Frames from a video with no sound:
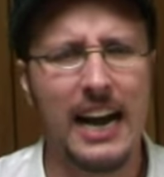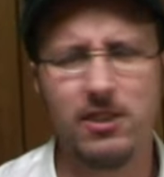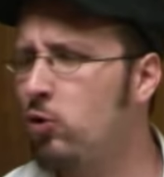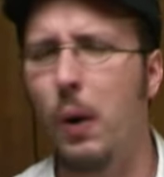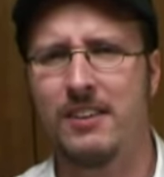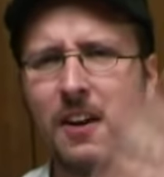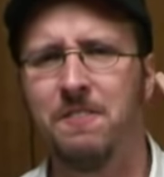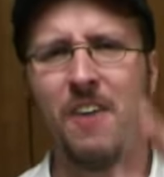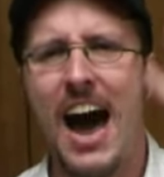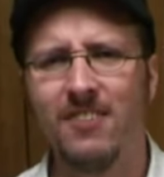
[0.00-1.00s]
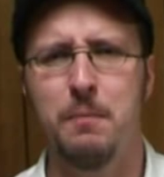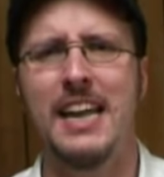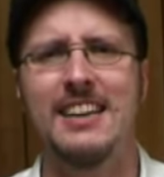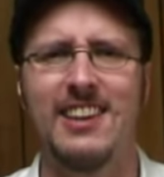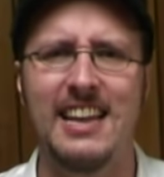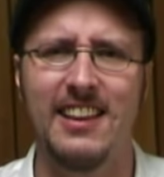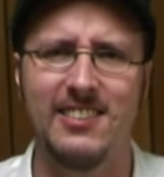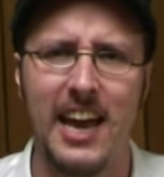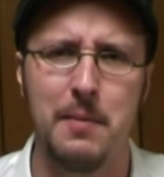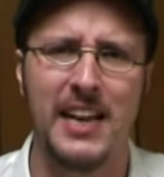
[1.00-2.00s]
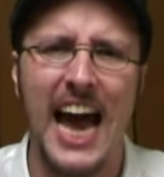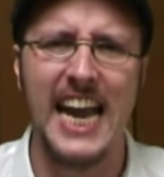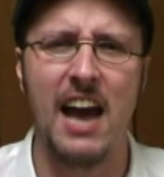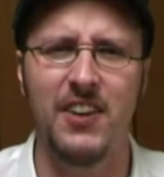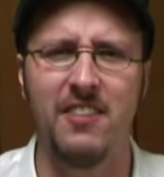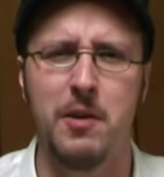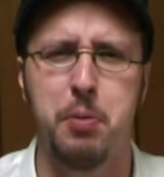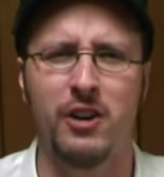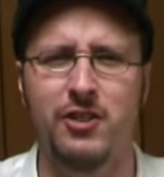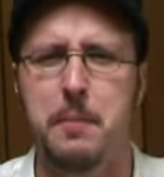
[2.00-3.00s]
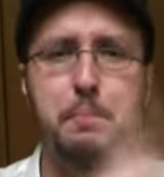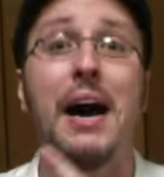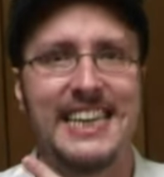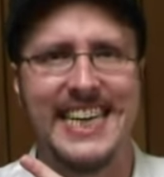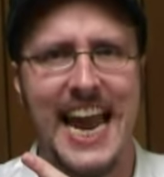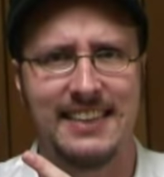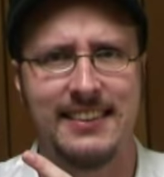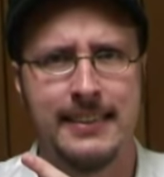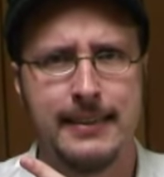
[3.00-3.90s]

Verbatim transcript: I just wasted five minutes on this game and I haven't even pushed a button yet!